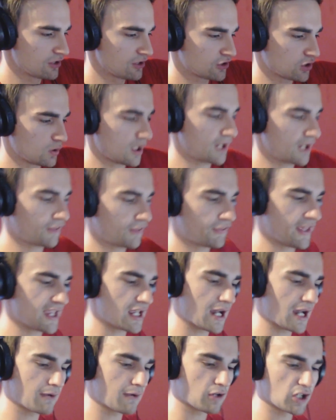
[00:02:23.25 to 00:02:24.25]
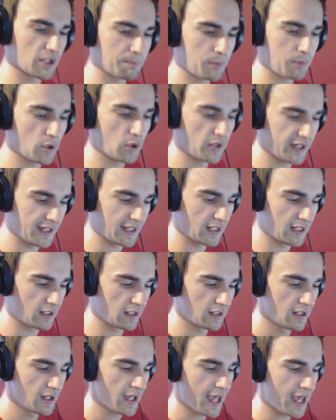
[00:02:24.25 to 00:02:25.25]
So I think I'm going to put
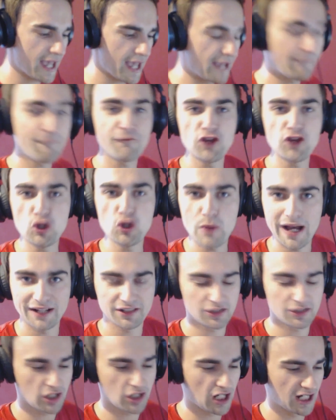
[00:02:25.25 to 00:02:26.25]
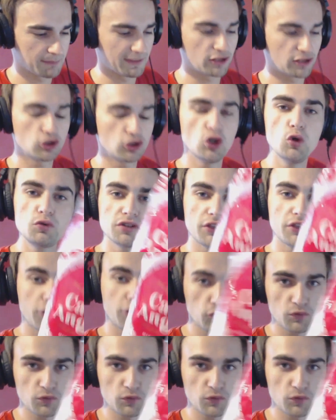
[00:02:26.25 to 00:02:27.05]
in a few at a time, like two to